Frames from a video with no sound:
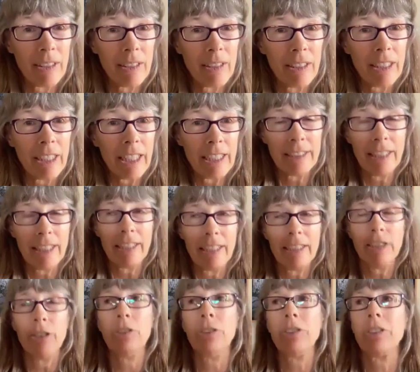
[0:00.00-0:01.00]
And that
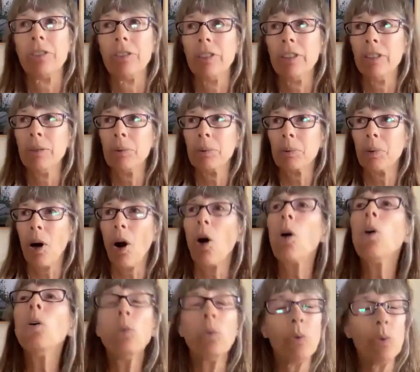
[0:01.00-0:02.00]
you
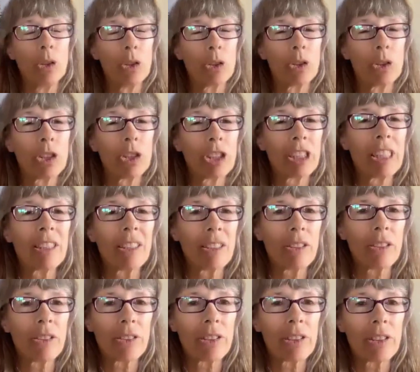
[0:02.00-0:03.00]
hone your
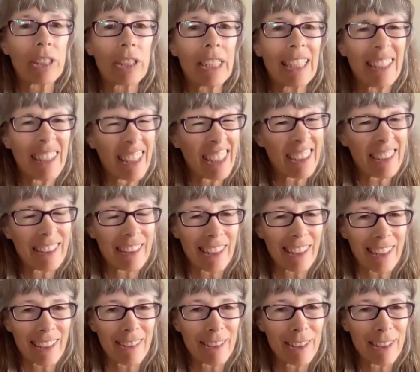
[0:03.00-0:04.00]
skills in
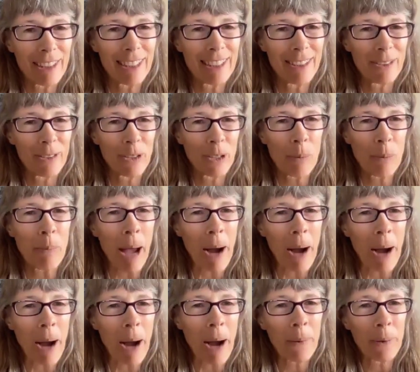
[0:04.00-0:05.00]
listening, because the
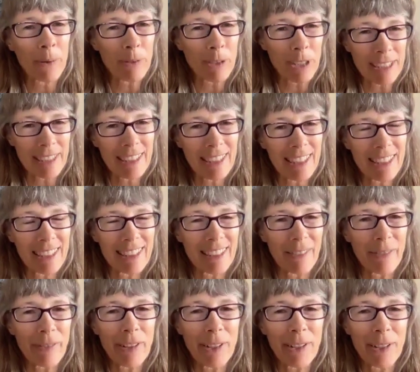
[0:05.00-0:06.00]
power of listening is
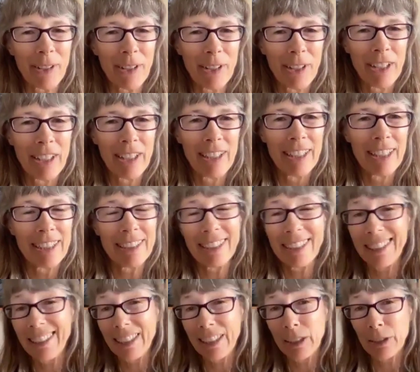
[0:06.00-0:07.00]
something it's
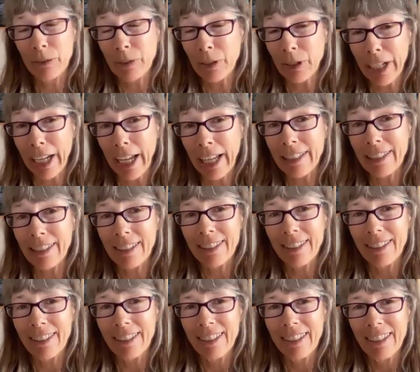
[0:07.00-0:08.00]
easy to forget.
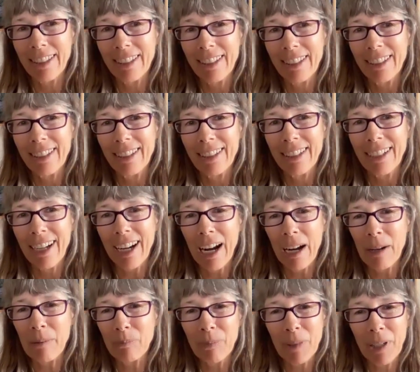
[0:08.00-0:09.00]

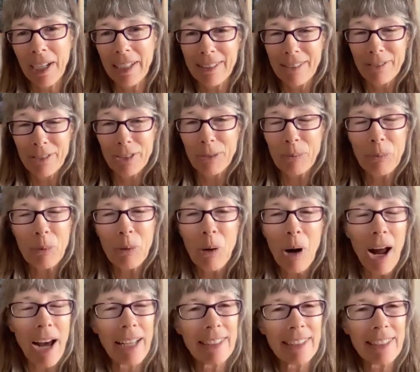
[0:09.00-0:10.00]
I'm kind of
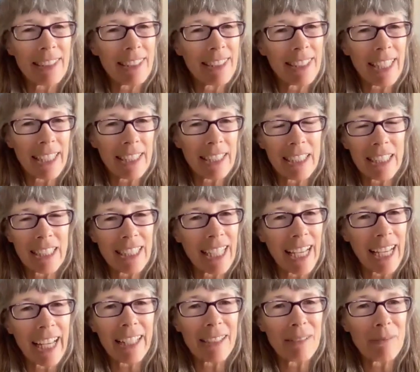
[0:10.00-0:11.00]
surprised again and
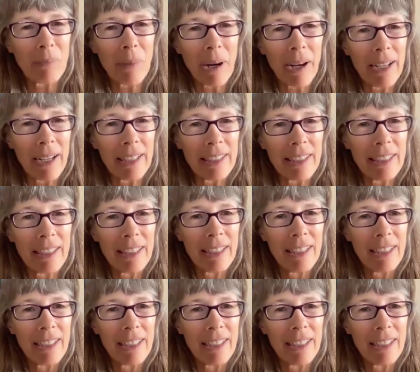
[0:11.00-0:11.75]
again by